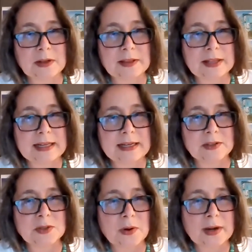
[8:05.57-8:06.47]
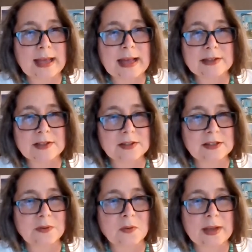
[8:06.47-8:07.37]
I think they did DoorDash and all
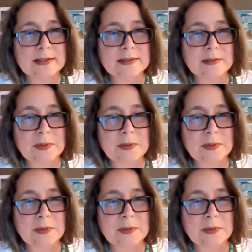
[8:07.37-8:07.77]
different ways so